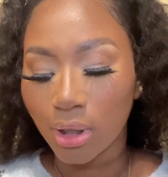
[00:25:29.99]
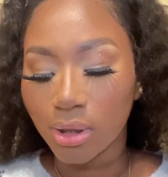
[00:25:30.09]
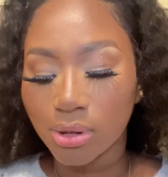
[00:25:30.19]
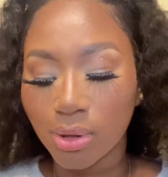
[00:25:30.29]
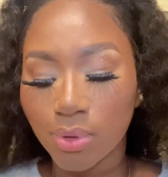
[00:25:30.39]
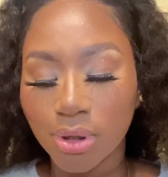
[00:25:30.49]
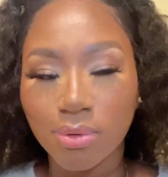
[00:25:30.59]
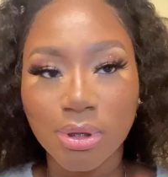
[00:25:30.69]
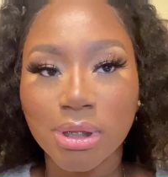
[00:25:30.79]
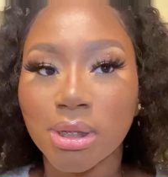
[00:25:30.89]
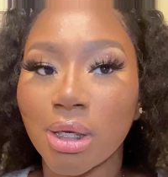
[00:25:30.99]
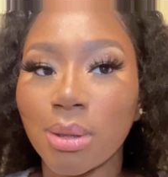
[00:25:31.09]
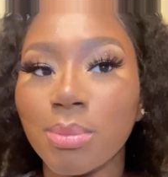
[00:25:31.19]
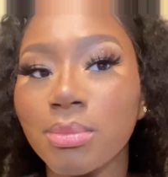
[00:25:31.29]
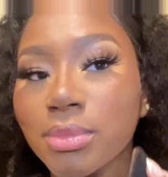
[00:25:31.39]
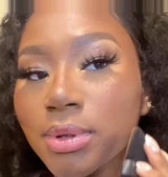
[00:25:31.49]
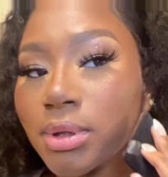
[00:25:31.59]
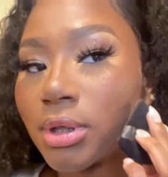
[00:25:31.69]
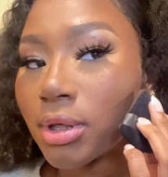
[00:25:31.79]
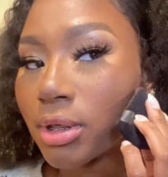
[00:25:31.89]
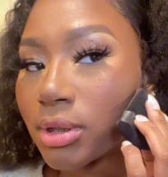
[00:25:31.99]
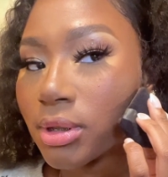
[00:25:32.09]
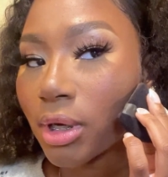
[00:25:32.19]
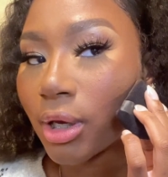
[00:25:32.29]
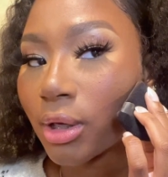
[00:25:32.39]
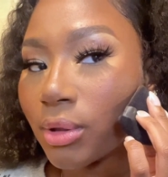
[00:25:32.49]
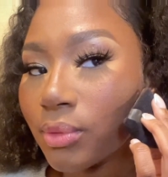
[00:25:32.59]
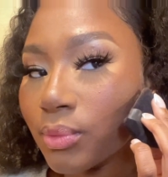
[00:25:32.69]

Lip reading: So we do the same to the other side.